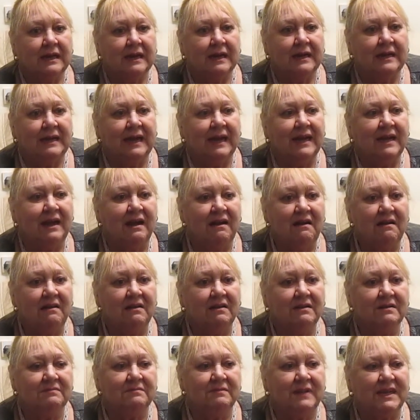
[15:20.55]
And I
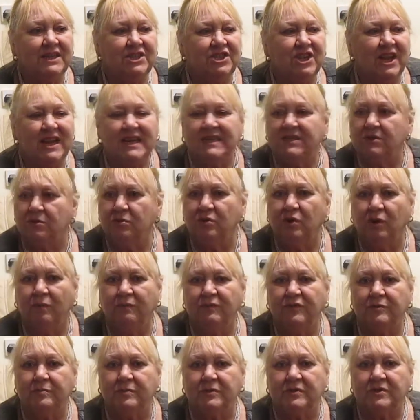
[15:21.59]
can't, my chair's
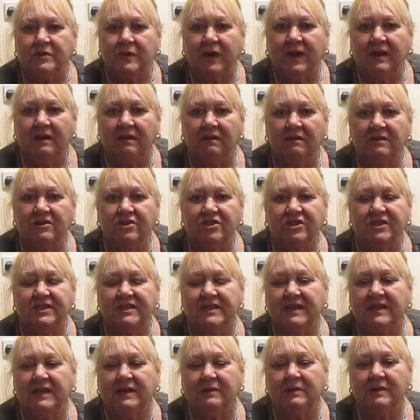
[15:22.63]
uncomfortable, so I can't just
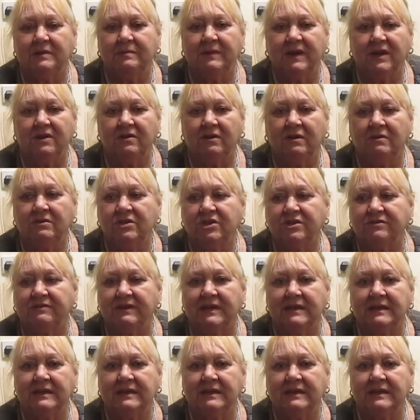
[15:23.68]
sit there with my crochet.